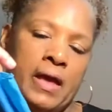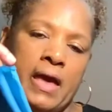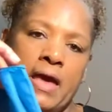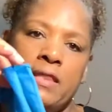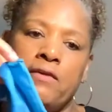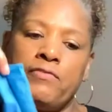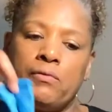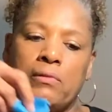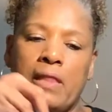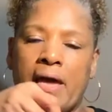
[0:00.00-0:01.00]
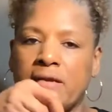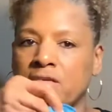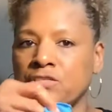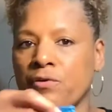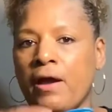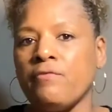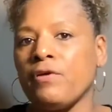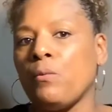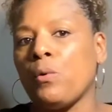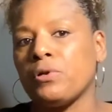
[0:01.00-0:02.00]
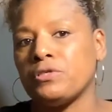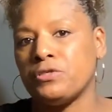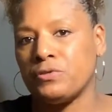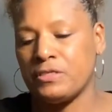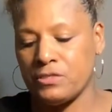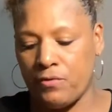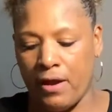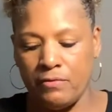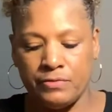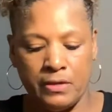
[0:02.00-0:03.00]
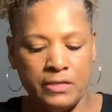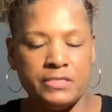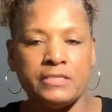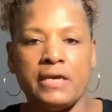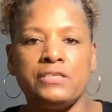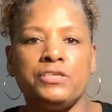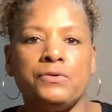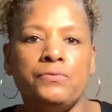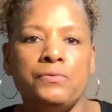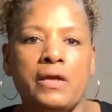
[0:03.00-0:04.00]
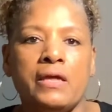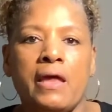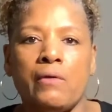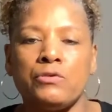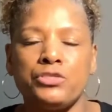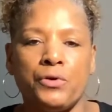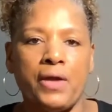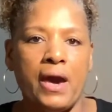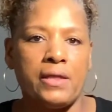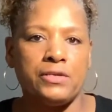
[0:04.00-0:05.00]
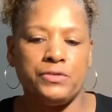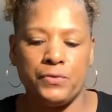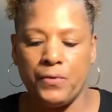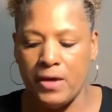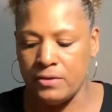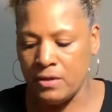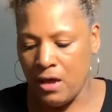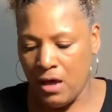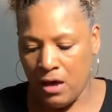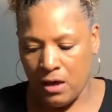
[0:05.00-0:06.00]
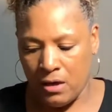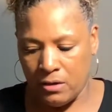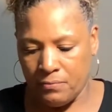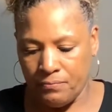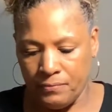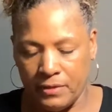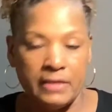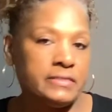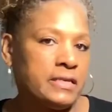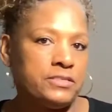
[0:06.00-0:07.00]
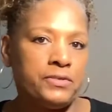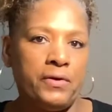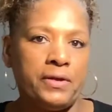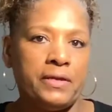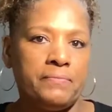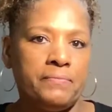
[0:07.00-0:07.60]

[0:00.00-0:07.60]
And if you like this craft and want to do this craft, stay tuned and I will show you how to do it. Let's get started.